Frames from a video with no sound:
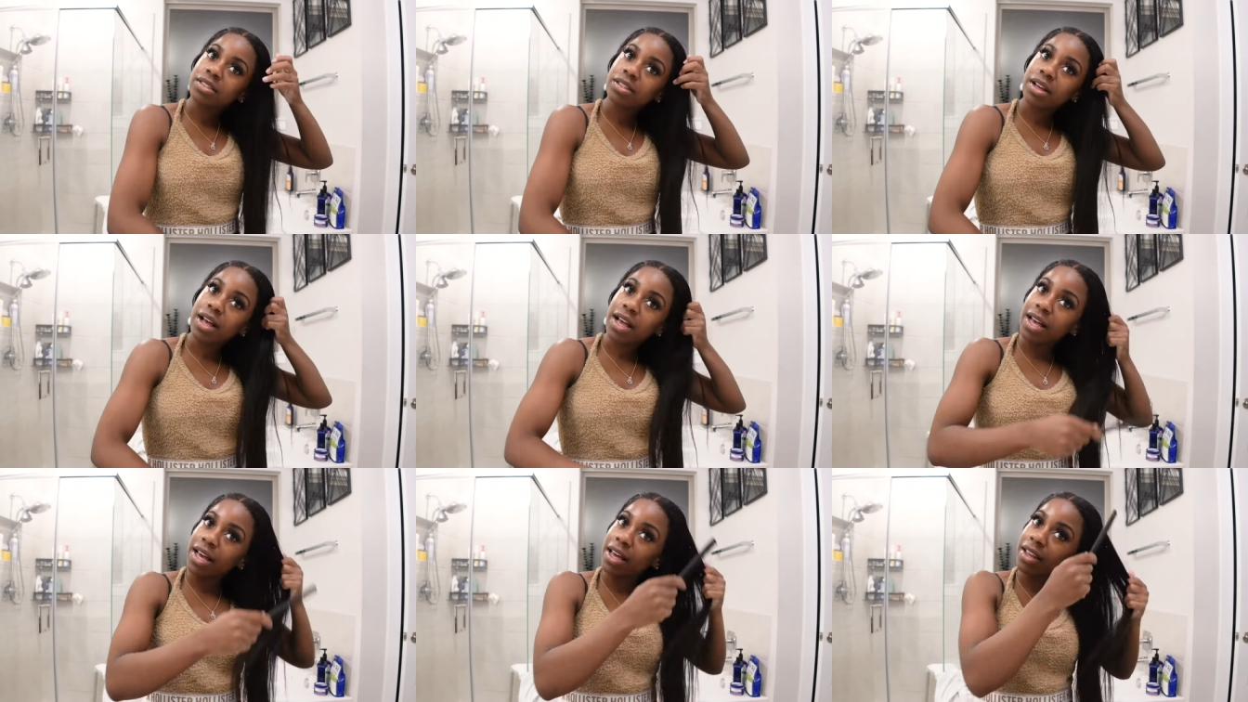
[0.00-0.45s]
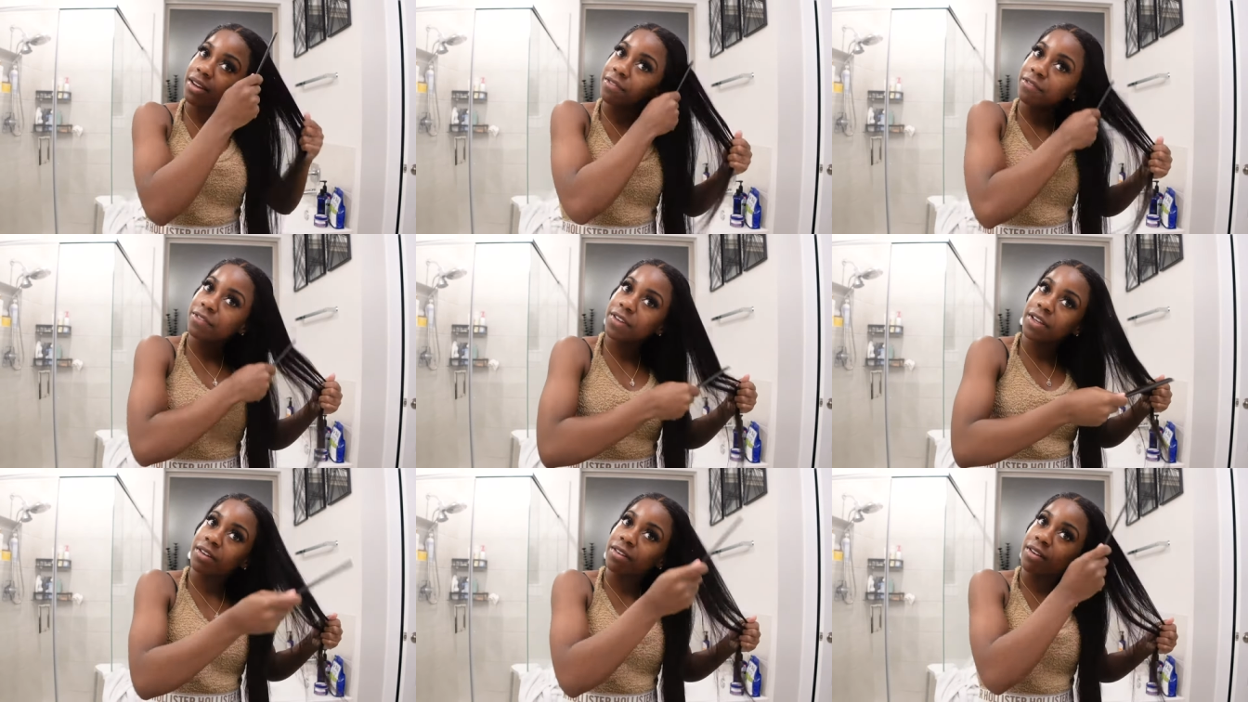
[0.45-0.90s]
So I
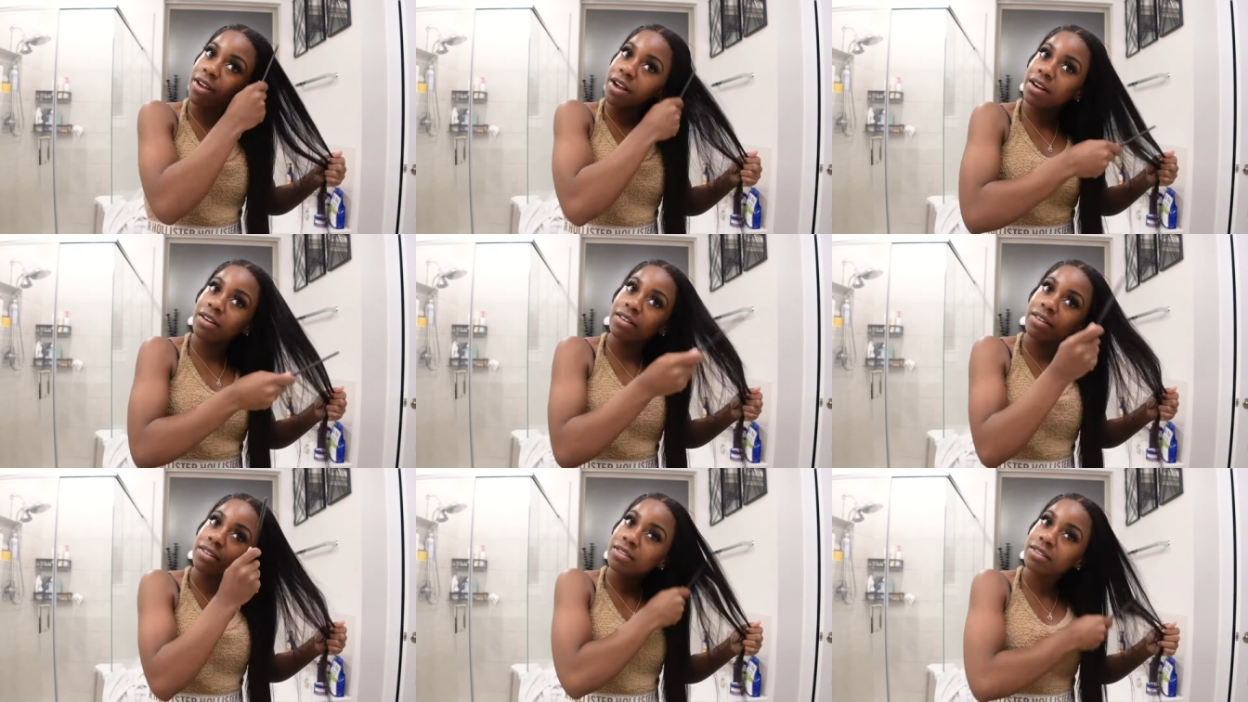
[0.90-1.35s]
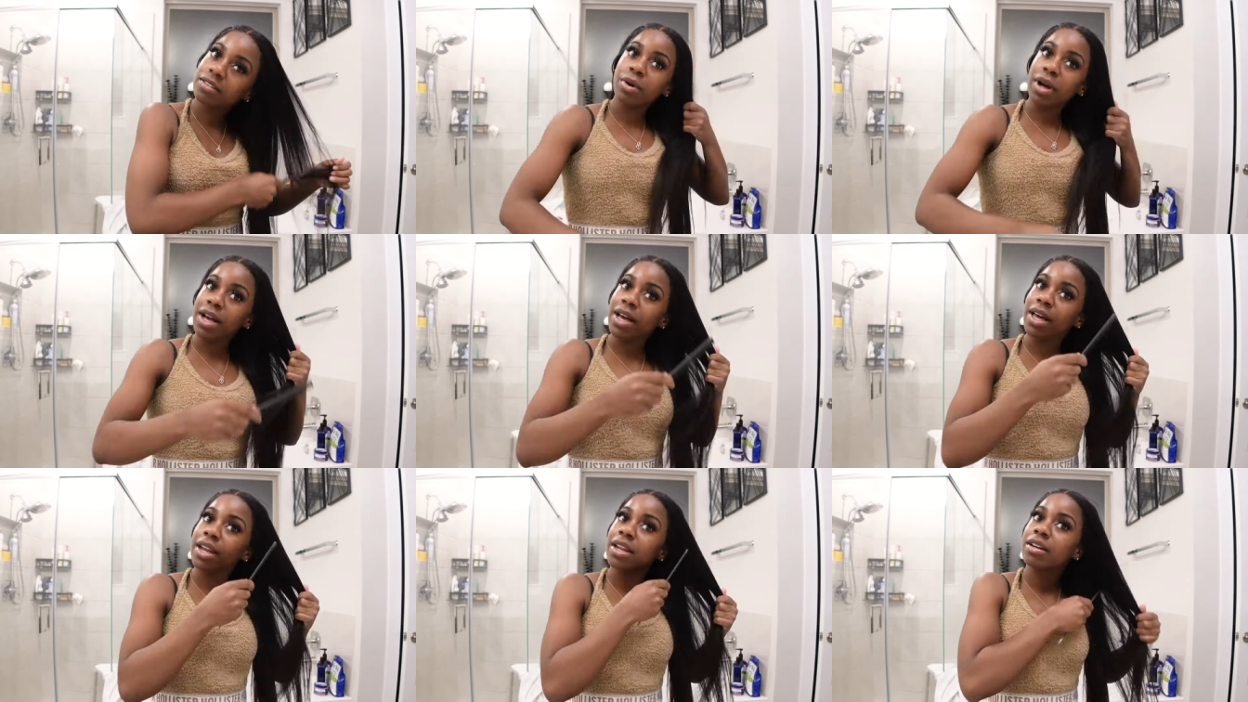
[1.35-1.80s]
gotta figure out, well
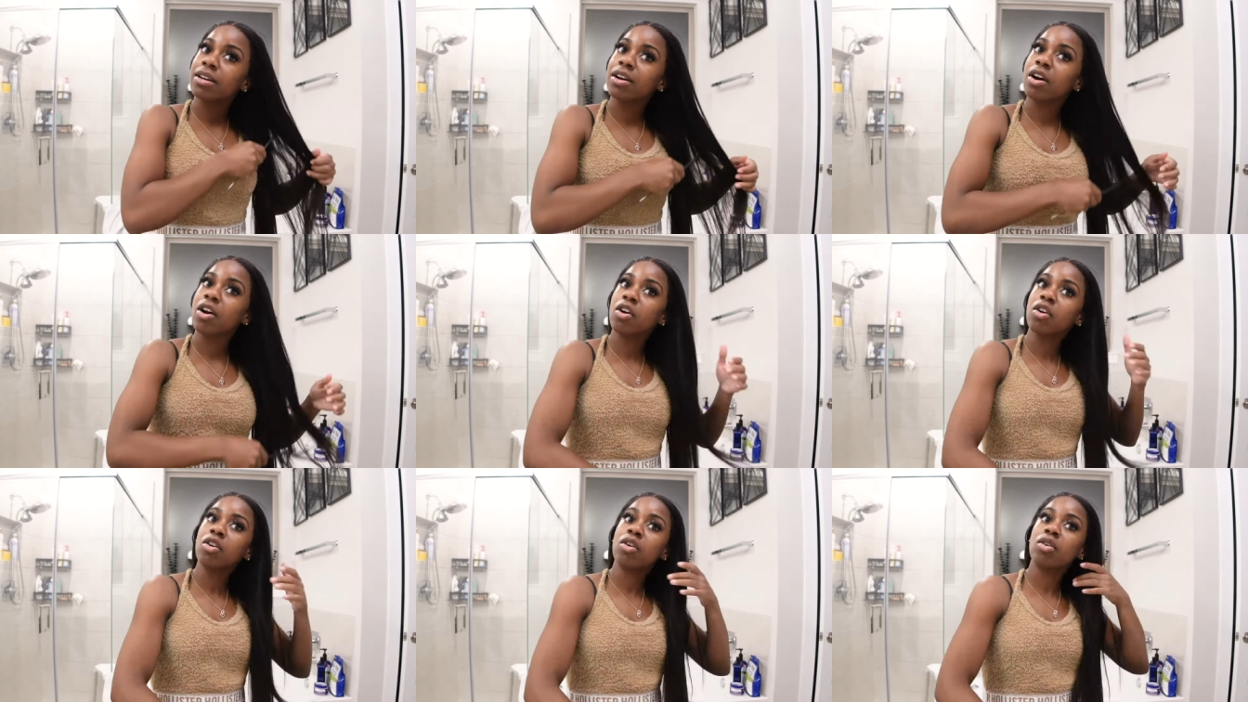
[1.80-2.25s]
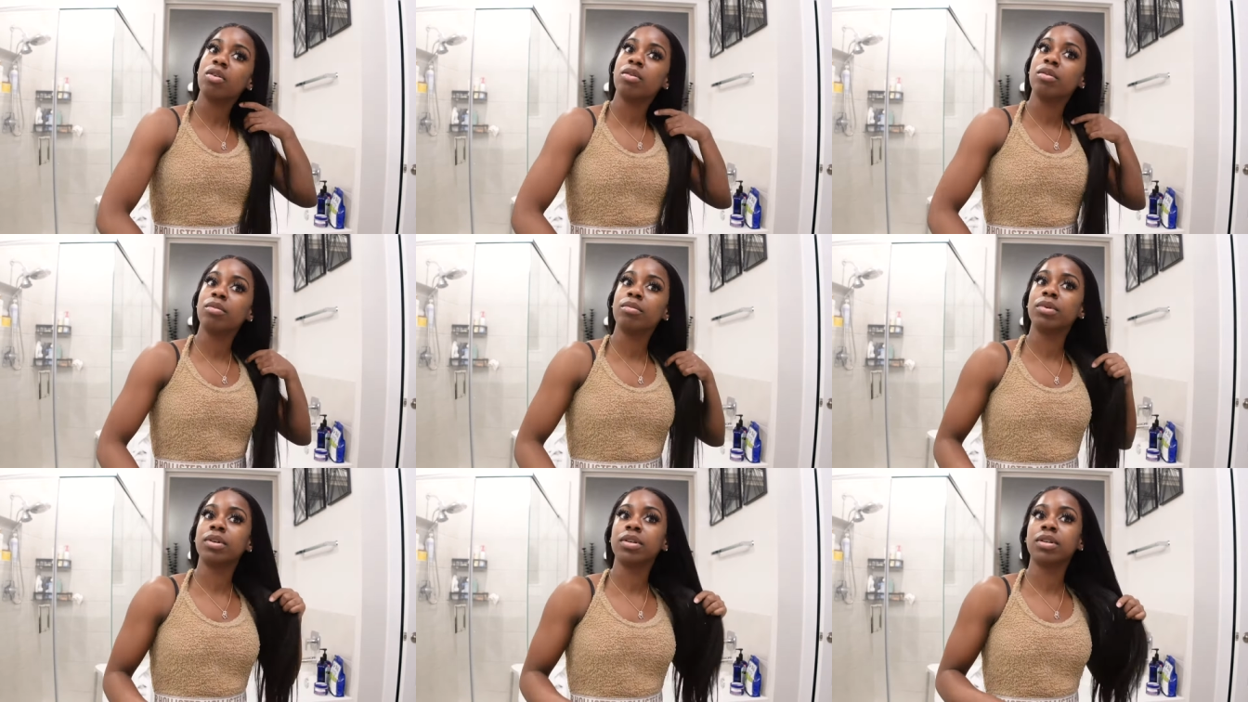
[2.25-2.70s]
I gotta
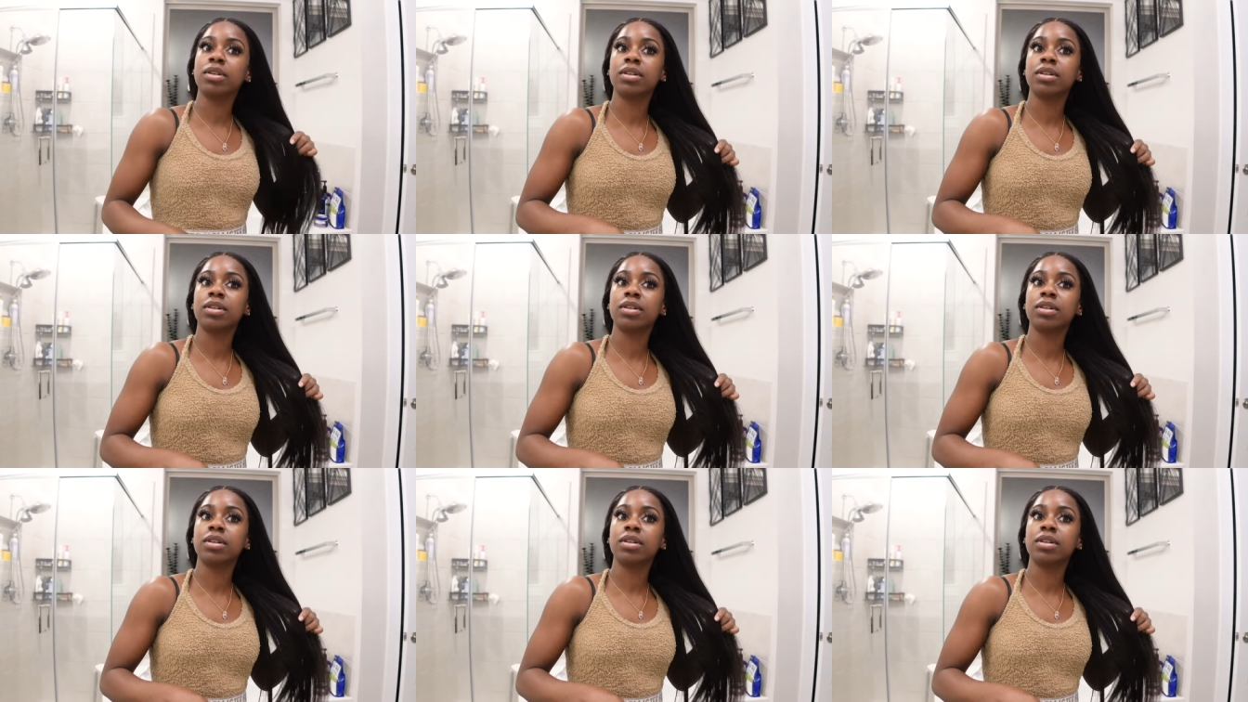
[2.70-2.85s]
comb